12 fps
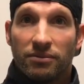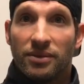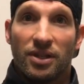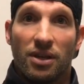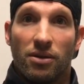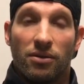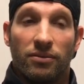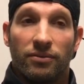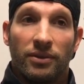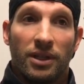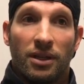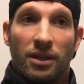So
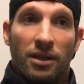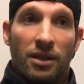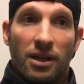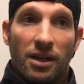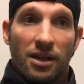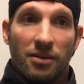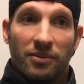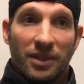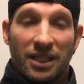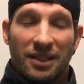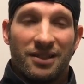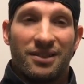
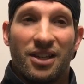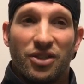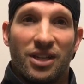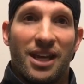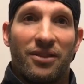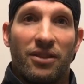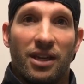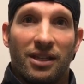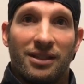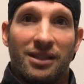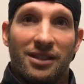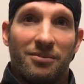against such an athletic
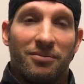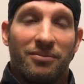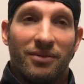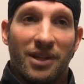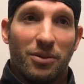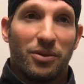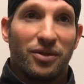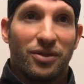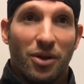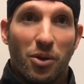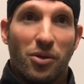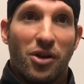team, they were
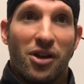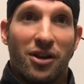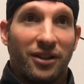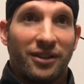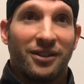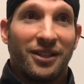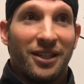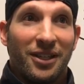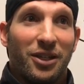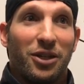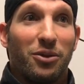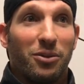so long,
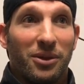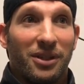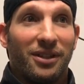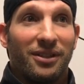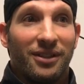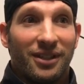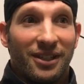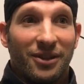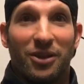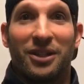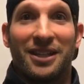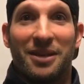you would
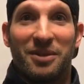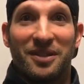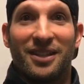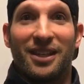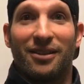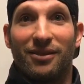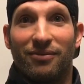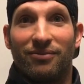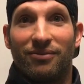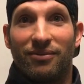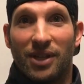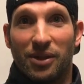look at them and say,
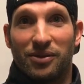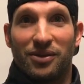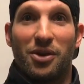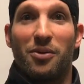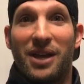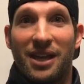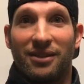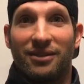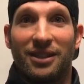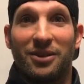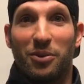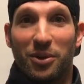there's no way
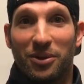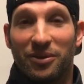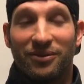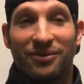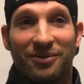in the world.